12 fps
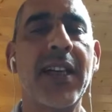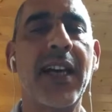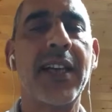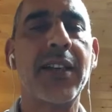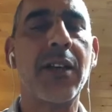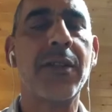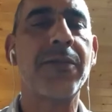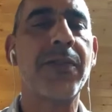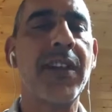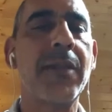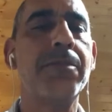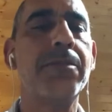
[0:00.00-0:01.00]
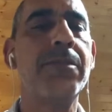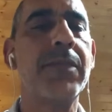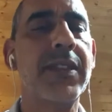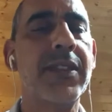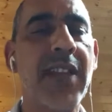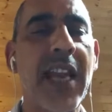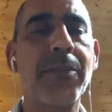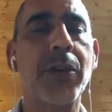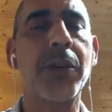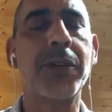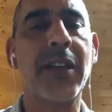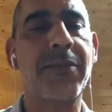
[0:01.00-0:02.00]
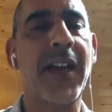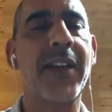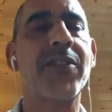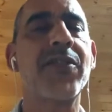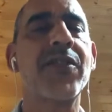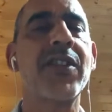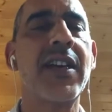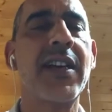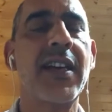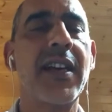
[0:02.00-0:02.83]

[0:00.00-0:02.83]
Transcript: and of the neighborhood effects